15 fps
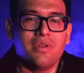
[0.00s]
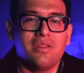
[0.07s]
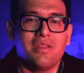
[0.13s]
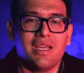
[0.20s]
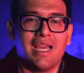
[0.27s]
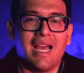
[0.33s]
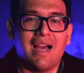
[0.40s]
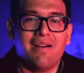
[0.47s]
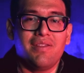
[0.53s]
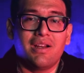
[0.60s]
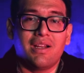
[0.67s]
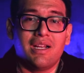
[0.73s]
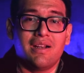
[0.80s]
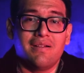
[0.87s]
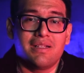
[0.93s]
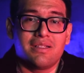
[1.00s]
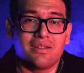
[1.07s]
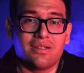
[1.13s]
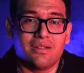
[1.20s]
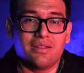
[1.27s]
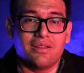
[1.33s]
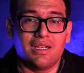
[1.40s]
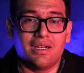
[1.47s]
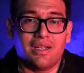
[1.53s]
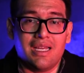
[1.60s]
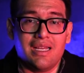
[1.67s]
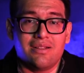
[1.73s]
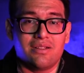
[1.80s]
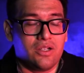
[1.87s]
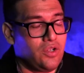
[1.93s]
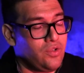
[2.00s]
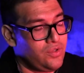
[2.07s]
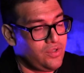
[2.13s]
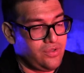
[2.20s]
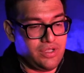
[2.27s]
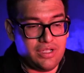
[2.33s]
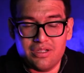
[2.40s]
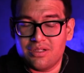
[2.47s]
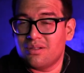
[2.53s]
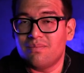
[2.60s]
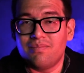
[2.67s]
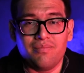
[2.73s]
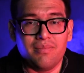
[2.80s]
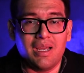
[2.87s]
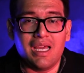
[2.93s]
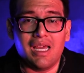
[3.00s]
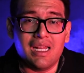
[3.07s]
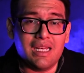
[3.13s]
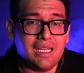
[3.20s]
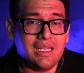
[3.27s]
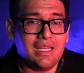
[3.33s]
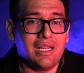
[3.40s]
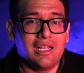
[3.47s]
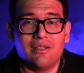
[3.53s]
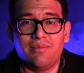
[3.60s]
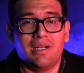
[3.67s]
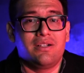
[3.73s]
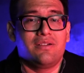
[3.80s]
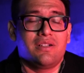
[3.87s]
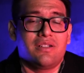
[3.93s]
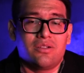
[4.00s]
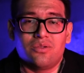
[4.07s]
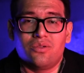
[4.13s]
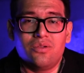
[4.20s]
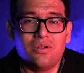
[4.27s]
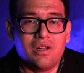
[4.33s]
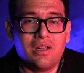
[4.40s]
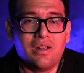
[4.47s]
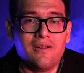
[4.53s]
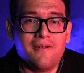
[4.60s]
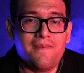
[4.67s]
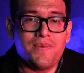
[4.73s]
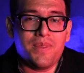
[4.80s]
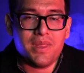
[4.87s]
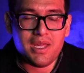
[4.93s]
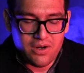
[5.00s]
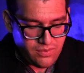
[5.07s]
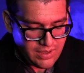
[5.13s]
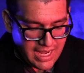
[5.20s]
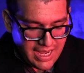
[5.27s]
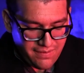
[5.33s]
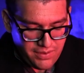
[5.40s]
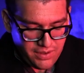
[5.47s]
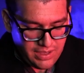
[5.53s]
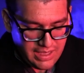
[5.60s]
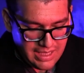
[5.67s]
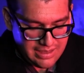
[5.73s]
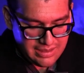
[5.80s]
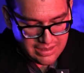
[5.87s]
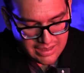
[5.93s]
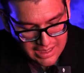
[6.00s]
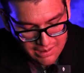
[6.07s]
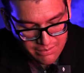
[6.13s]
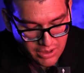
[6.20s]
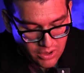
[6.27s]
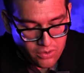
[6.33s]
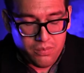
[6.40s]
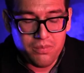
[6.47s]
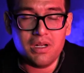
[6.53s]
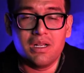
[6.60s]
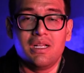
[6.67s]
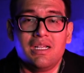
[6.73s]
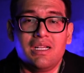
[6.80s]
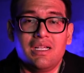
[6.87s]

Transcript: They have their kids go to just any elementary school. They don't have their kids come home